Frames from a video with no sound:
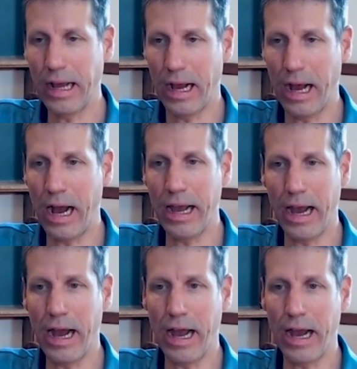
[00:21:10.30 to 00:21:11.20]

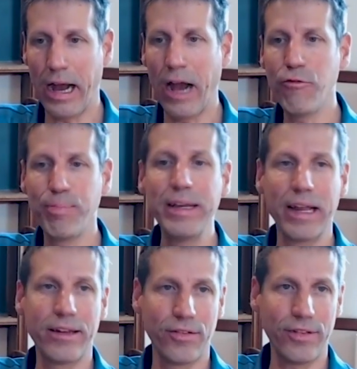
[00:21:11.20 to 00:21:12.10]
I've been at
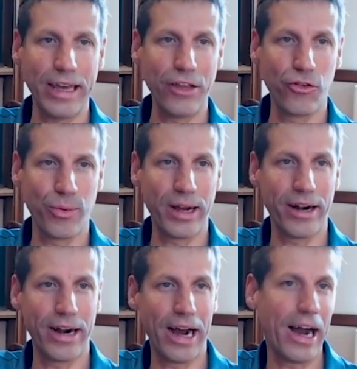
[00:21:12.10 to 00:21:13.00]
the stage where